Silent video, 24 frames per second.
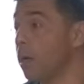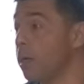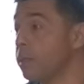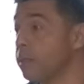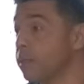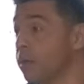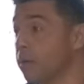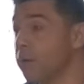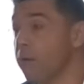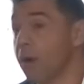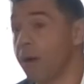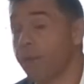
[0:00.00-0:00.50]

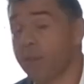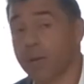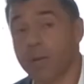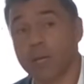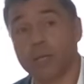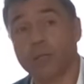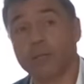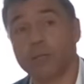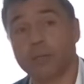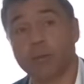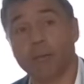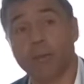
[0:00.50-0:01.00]
as a crime
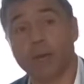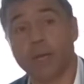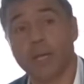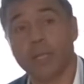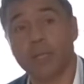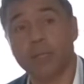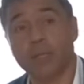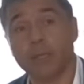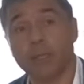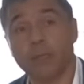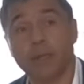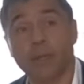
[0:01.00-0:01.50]
against
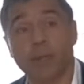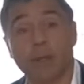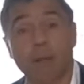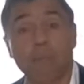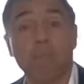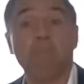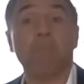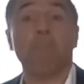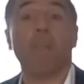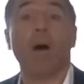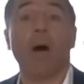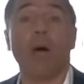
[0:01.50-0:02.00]
humanity?
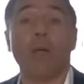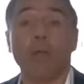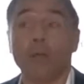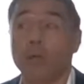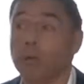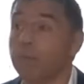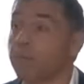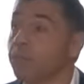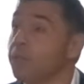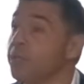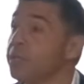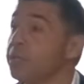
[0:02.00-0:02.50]
I don't
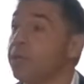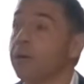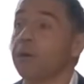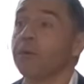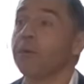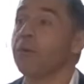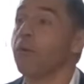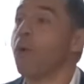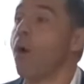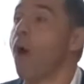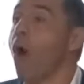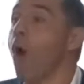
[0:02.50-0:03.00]
know. These
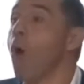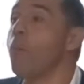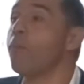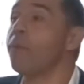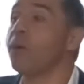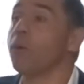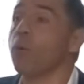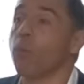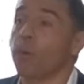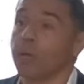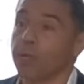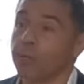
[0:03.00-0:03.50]
are
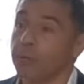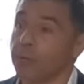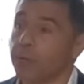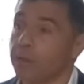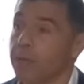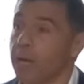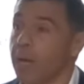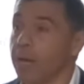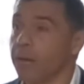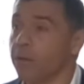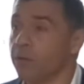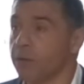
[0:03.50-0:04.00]
open
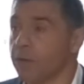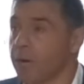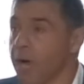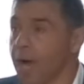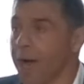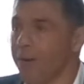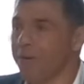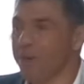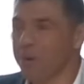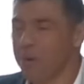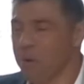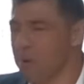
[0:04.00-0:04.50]
questions. I don't
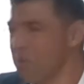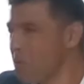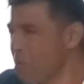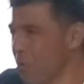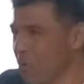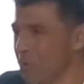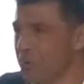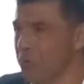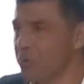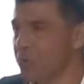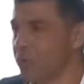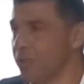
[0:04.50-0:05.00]
have a
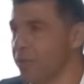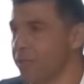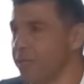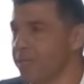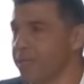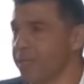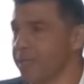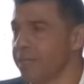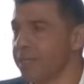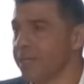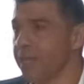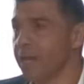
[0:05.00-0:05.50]
conclusion.
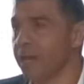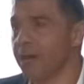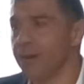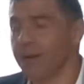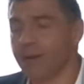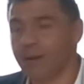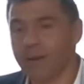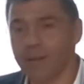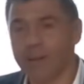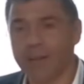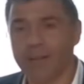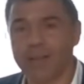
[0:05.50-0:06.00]
It's just
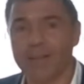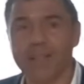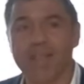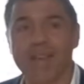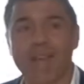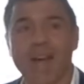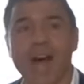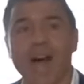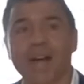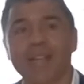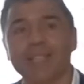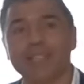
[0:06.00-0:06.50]

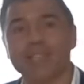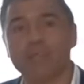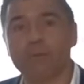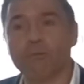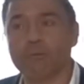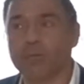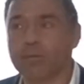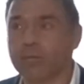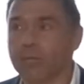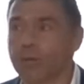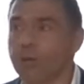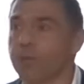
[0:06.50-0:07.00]
as the
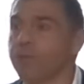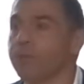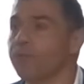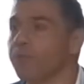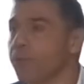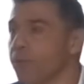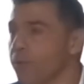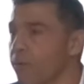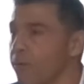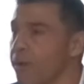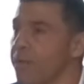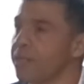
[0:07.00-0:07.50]
research
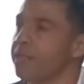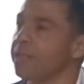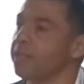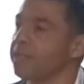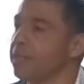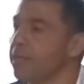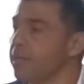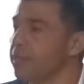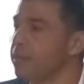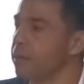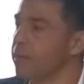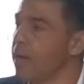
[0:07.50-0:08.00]
progresses
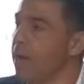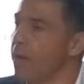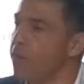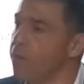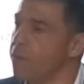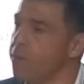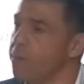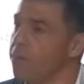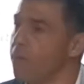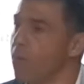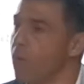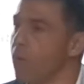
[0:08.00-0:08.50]
and as
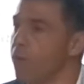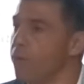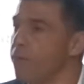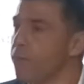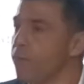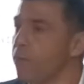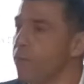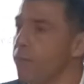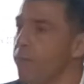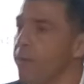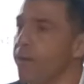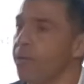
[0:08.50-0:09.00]
gathering more
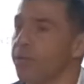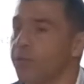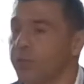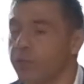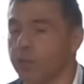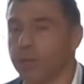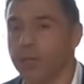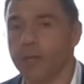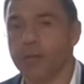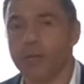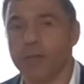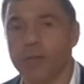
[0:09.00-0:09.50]

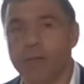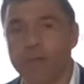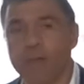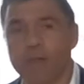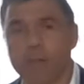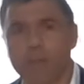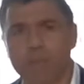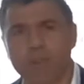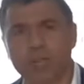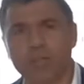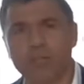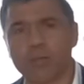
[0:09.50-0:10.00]
information,
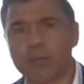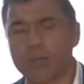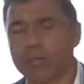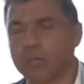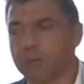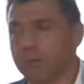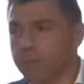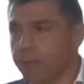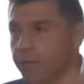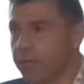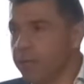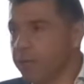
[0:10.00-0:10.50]
the picture
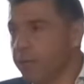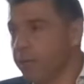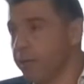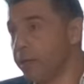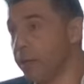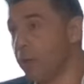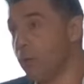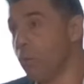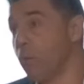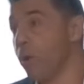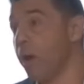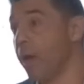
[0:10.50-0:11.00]
is building
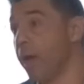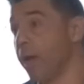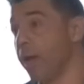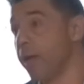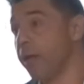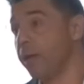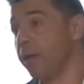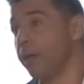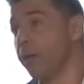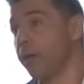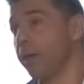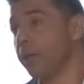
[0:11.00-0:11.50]
in a
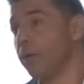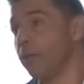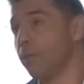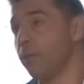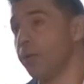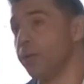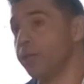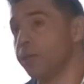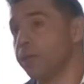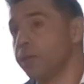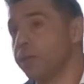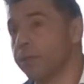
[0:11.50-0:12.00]
way in
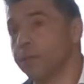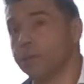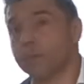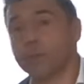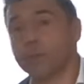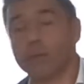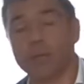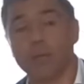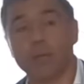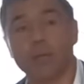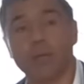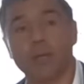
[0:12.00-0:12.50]
which,
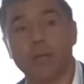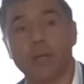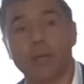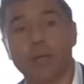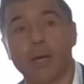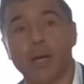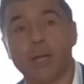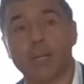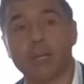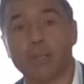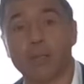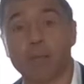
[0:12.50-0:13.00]

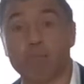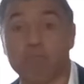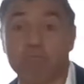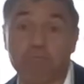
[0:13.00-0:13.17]
as